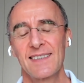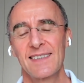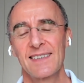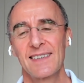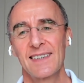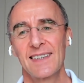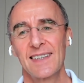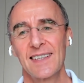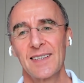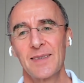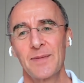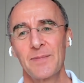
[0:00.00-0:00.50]

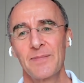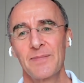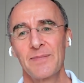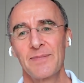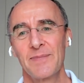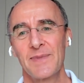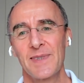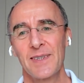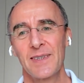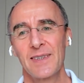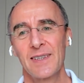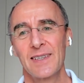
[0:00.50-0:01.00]
Um,
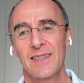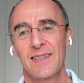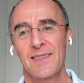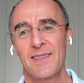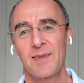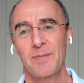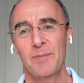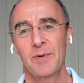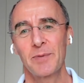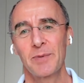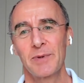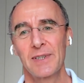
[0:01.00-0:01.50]
so yeah, there's
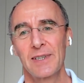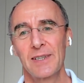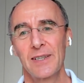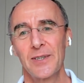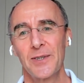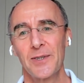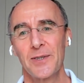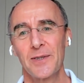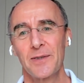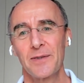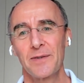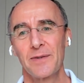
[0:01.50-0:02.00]
probably a
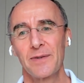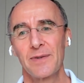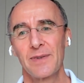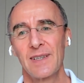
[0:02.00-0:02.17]
lot of